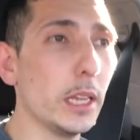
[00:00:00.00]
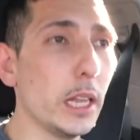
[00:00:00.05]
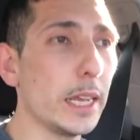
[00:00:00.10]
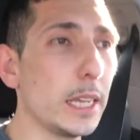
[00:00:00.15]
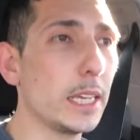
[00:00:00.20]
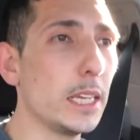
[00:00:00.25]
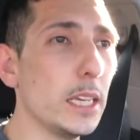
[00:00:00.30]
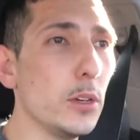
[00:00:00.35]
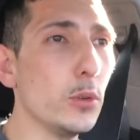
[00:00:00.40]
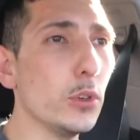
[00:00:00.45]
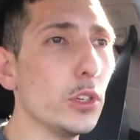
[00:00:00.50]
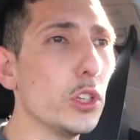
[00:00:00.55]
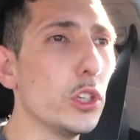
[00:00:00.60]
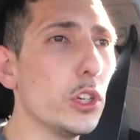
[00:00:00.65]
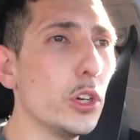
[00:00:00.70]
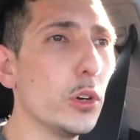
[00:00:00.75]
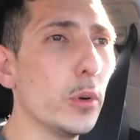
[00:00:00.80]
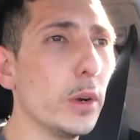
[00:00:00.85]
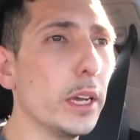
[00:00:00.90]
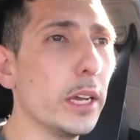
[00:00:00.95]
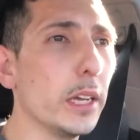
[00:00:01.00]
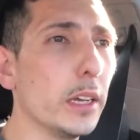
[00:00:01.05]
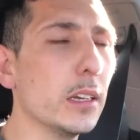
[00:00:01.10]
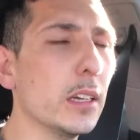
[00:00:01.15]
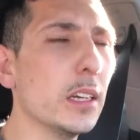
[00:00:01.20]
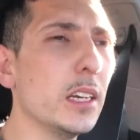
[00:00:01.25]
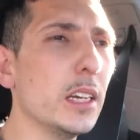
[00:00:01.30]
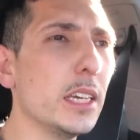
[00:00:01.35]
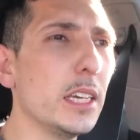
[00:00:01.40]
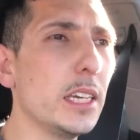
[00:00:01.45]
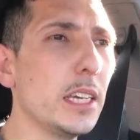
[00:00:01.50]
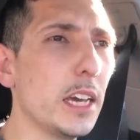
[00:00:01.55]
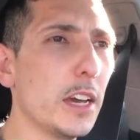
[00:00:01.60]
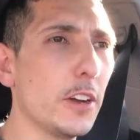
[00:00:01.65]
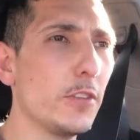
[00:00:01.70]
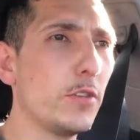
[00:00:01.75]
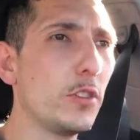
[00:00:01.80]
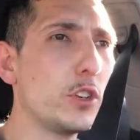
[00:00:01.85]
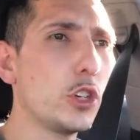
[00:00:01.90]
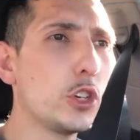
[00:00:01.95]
Like he had